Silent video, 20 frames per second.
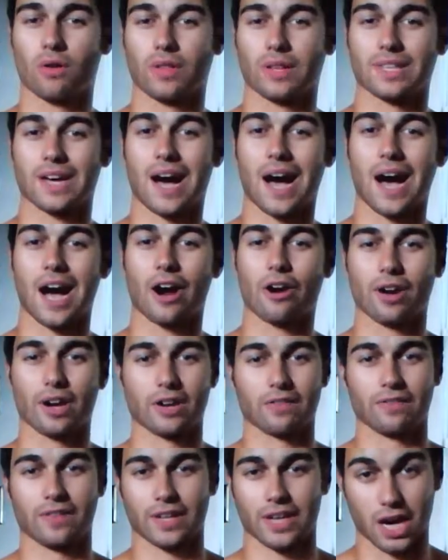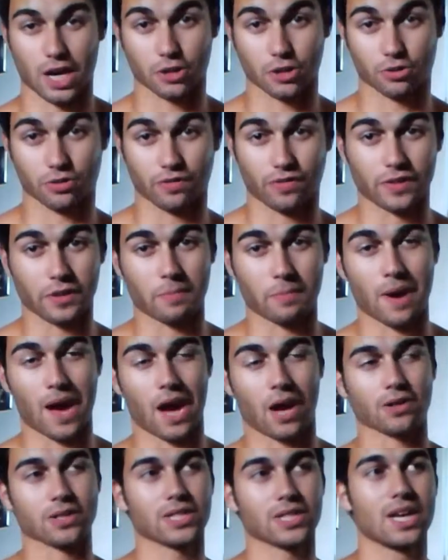like the higher end of like 150
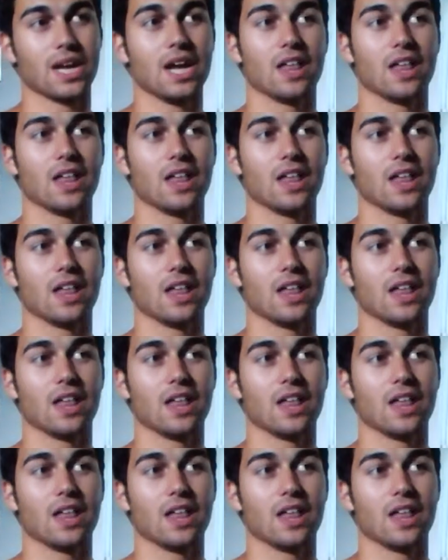pounds,